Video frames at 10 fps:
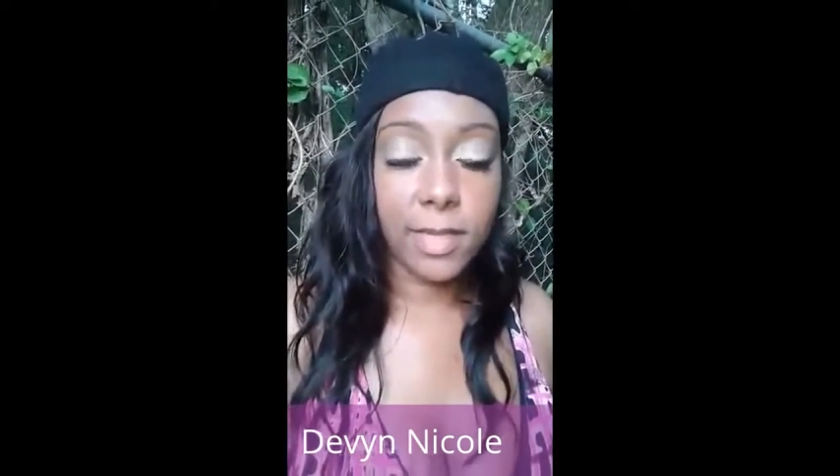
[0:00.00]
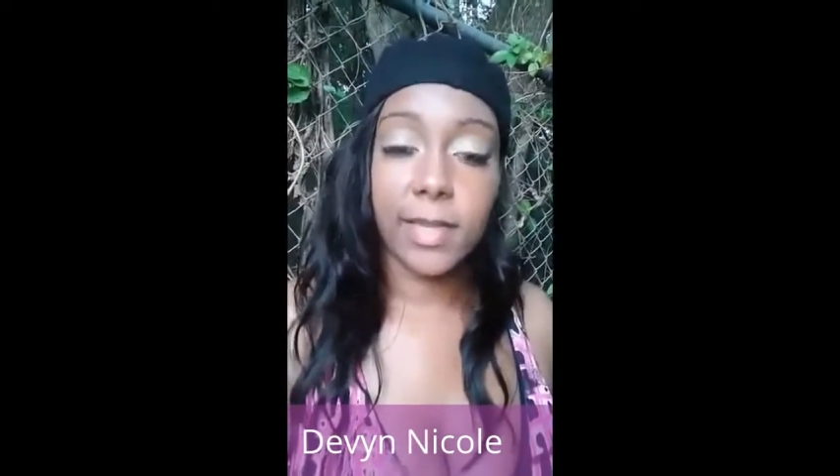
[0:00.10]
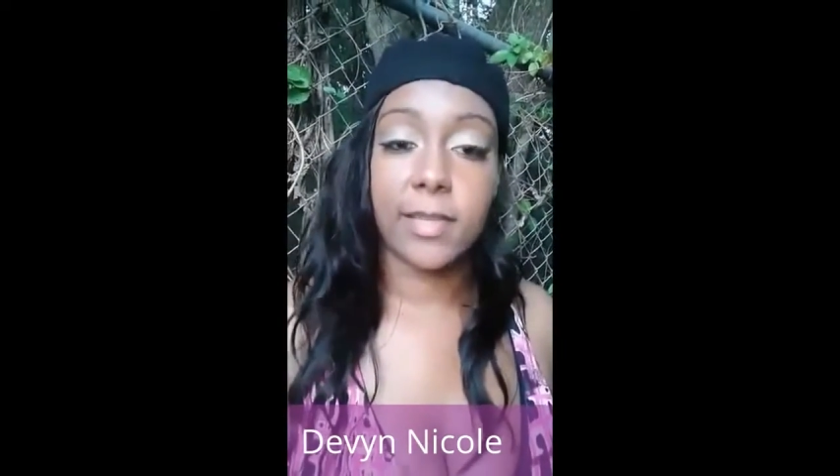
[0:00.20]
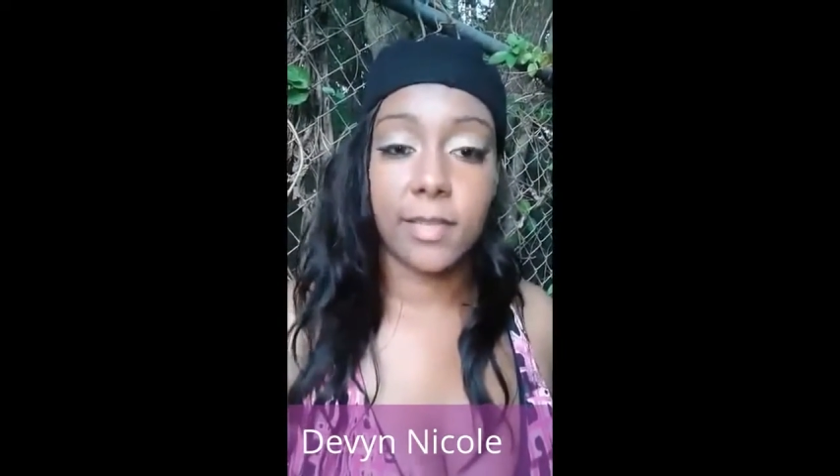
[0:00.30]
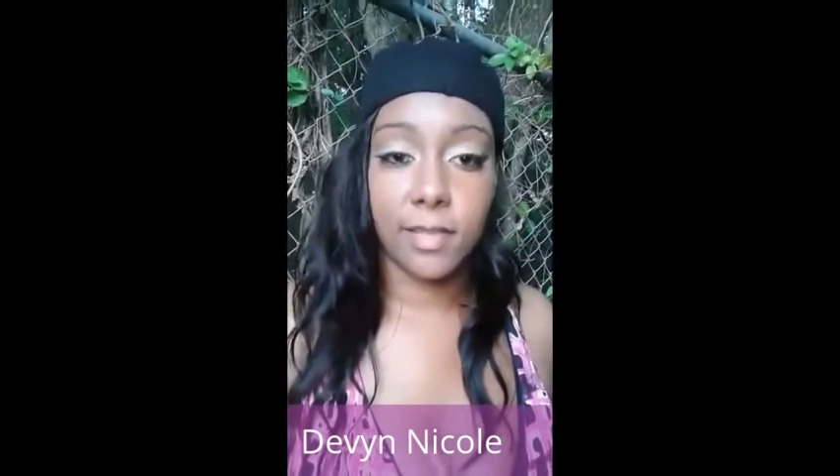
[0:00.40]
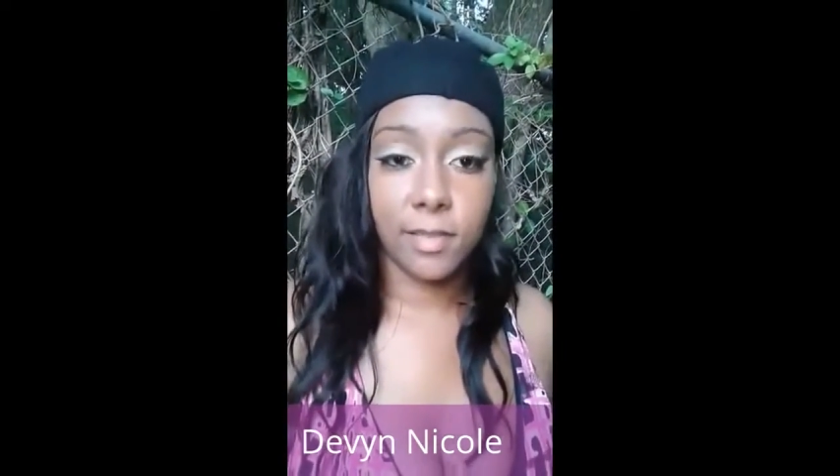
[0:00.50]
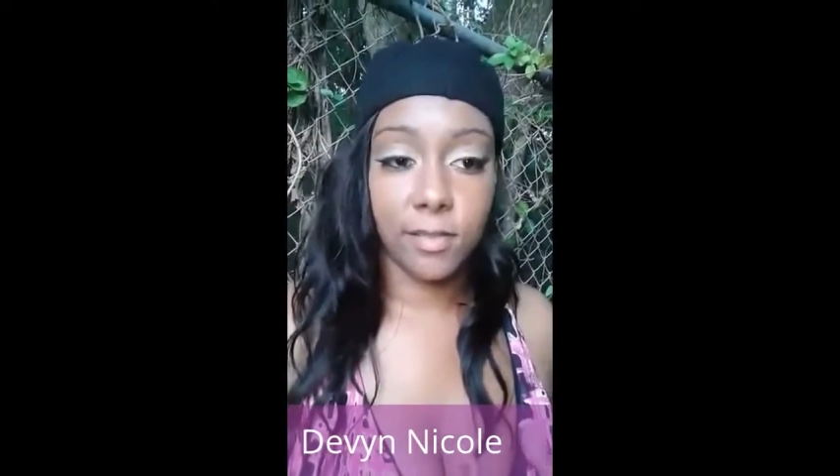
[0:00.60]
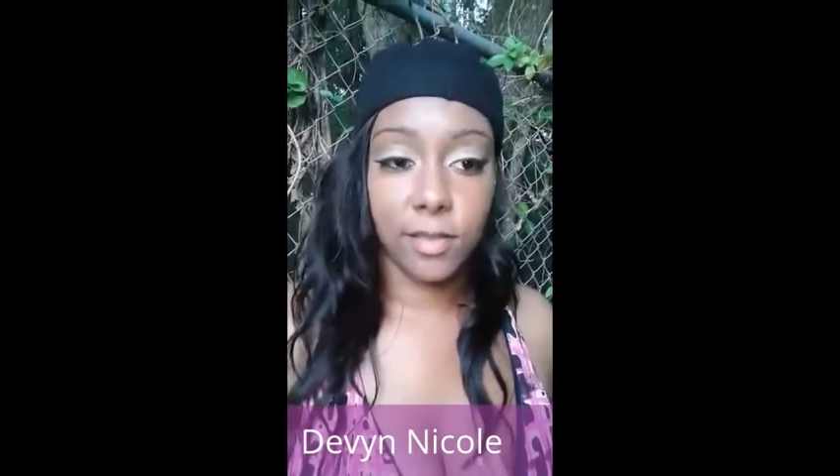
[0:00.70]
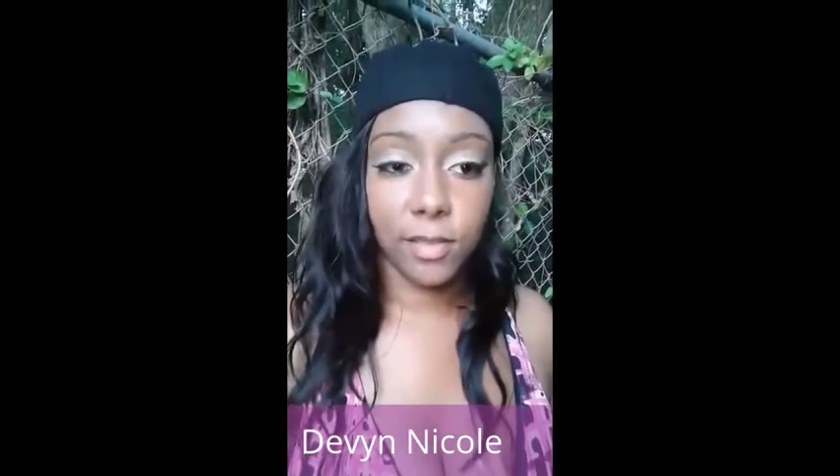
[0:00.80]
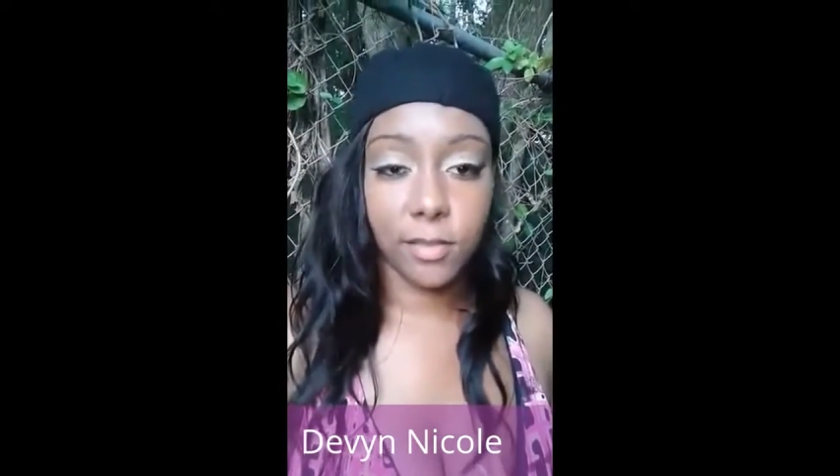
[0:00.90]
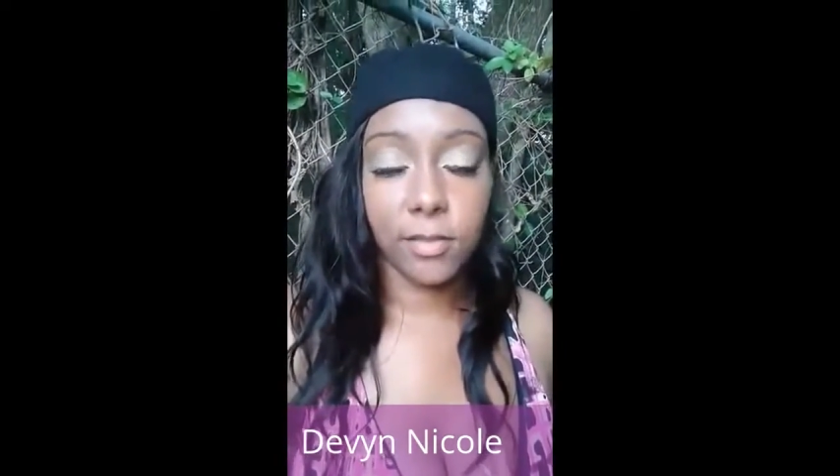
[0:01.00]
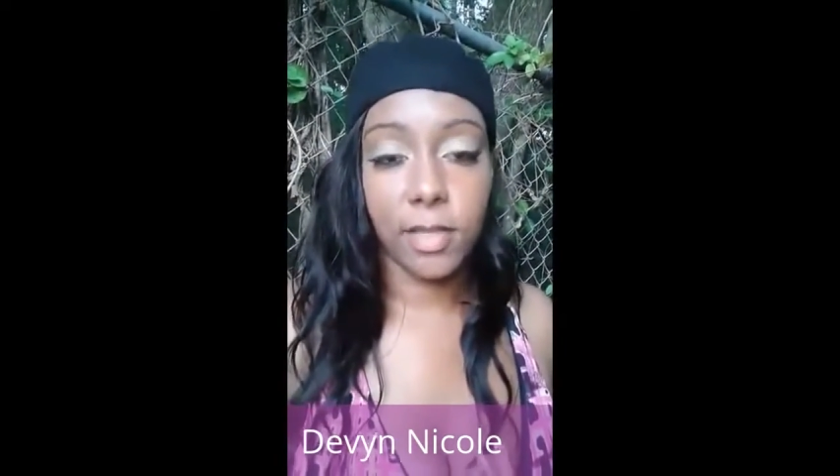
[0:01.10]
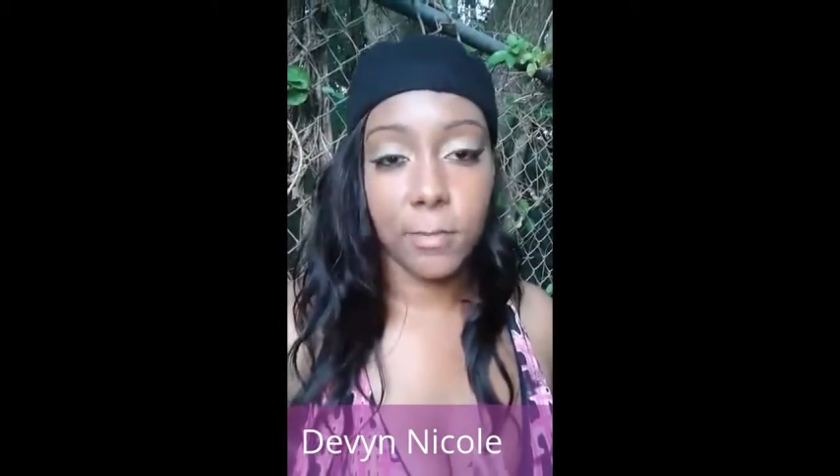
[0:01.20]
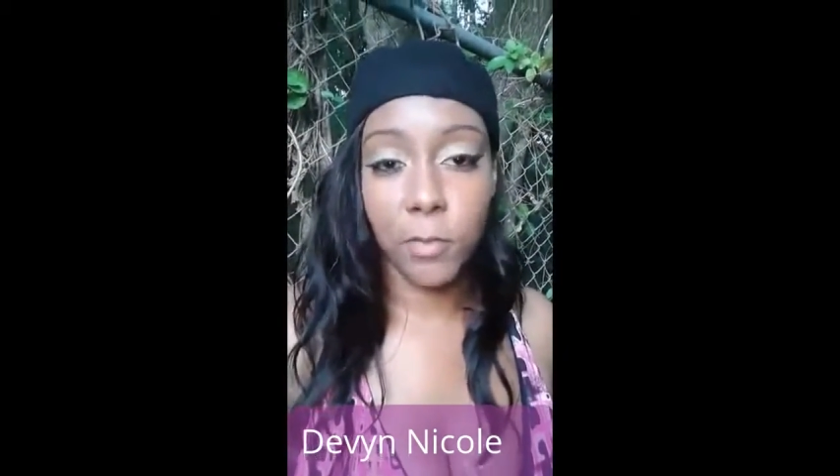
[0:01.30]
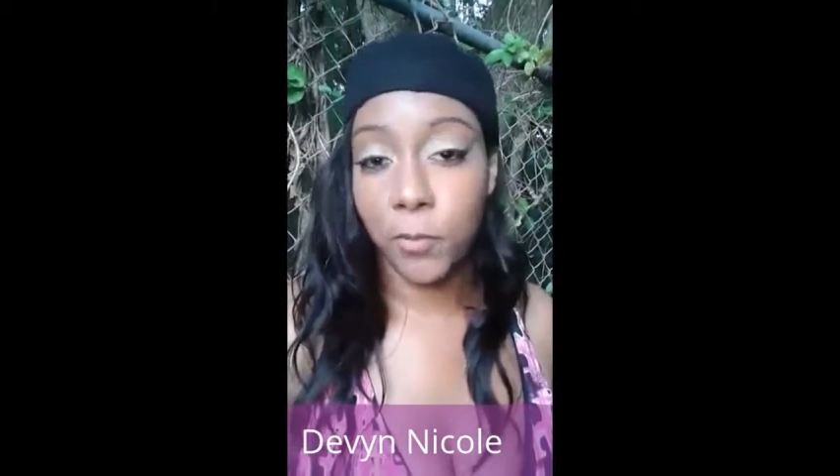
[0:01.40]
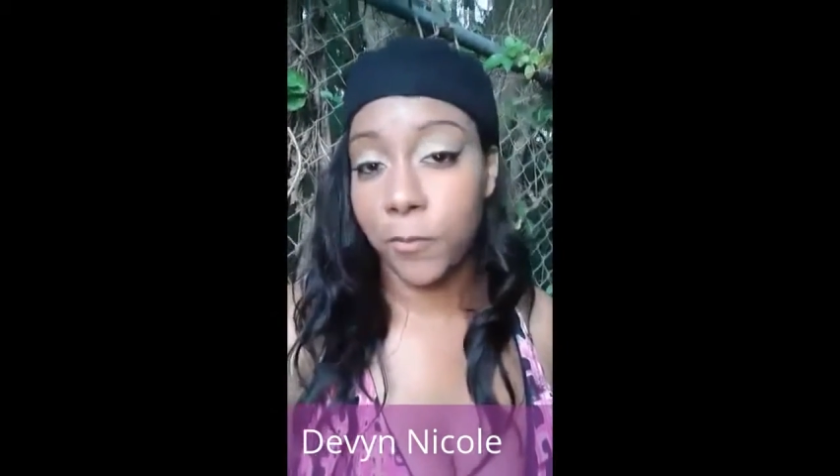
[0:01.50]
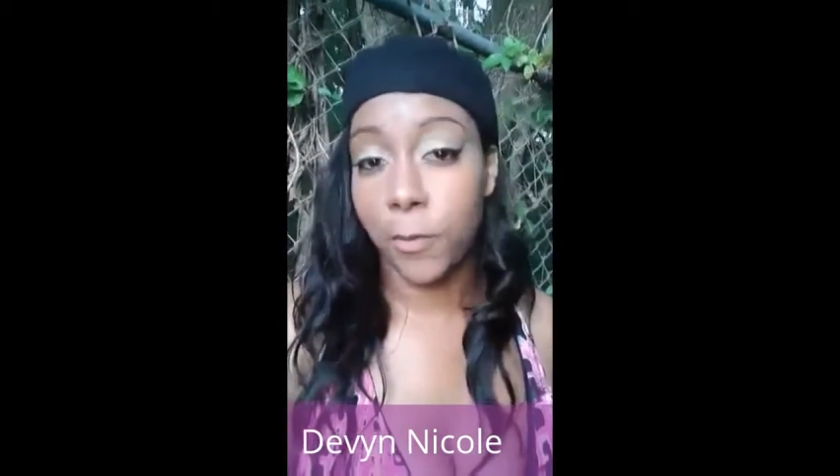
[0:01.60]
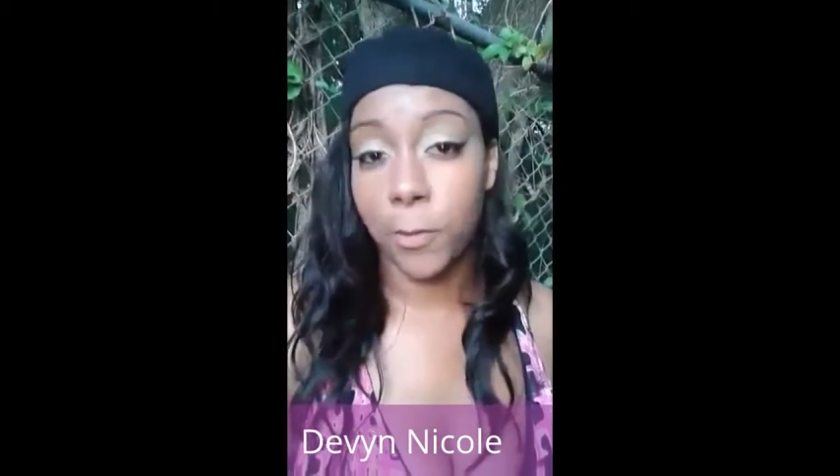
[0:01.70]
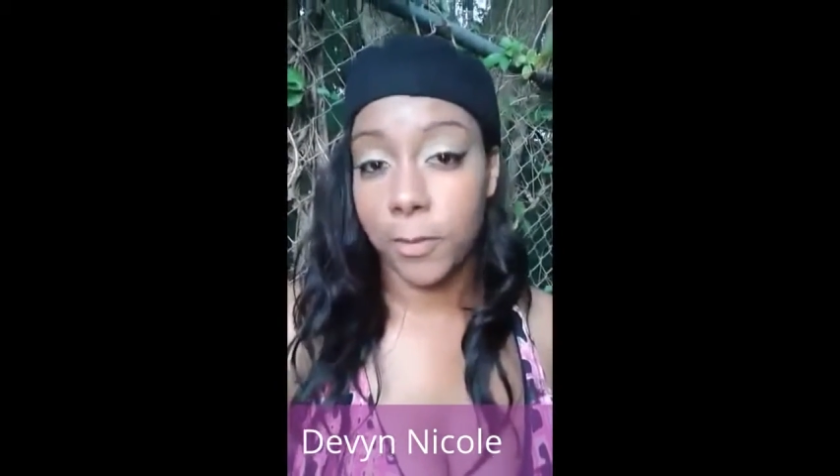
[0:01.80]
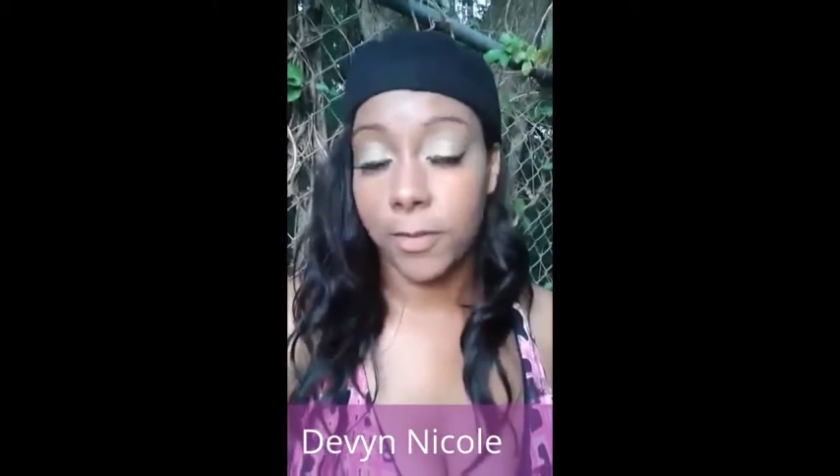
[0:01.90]
take it as a lesson learned, and move
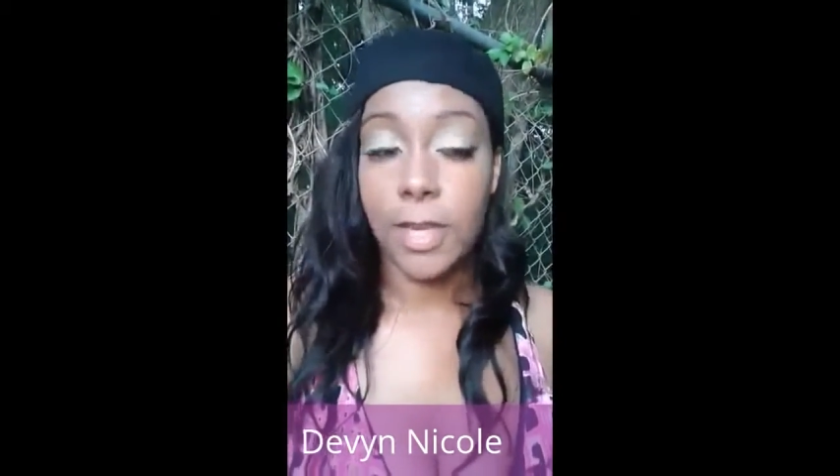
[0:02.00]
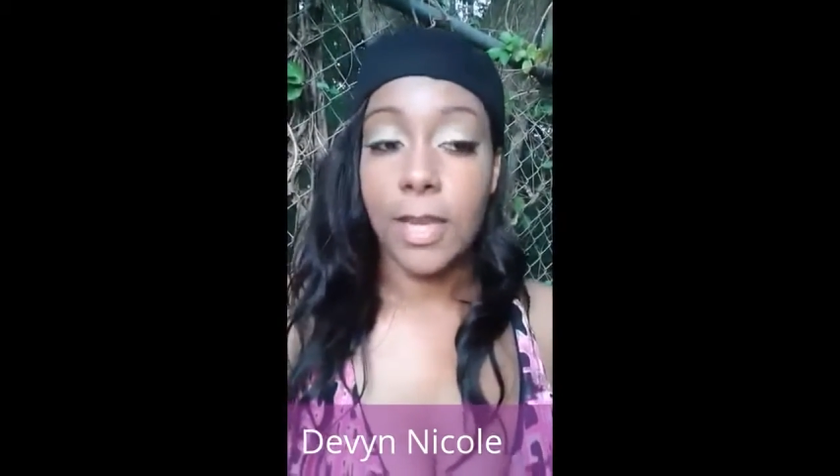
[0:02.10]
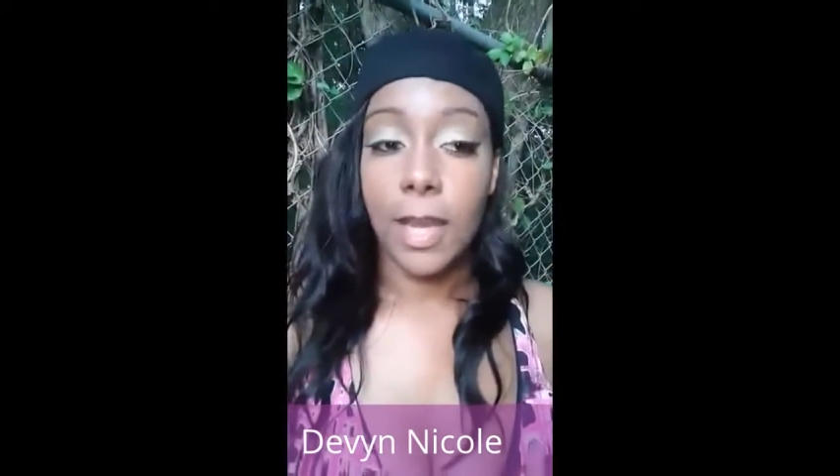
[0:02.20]
forward.